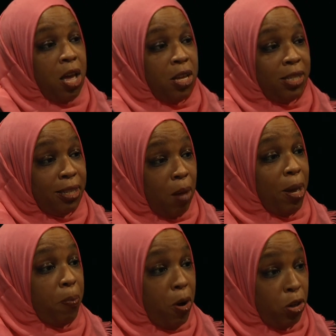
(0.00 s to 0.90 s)
some
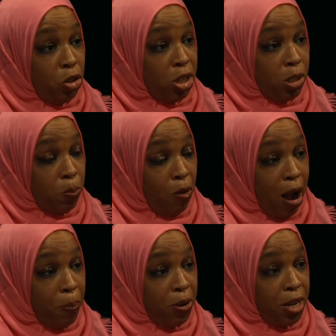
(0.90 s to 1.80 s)
had purchased
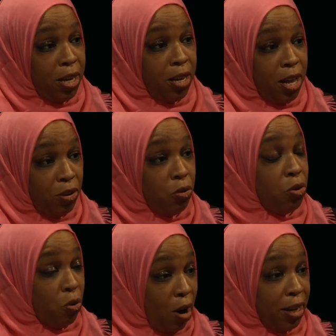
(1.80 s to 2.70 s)
property in New
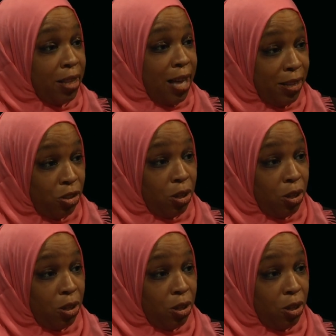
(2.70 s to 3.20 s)
York, and that's mm-hmm.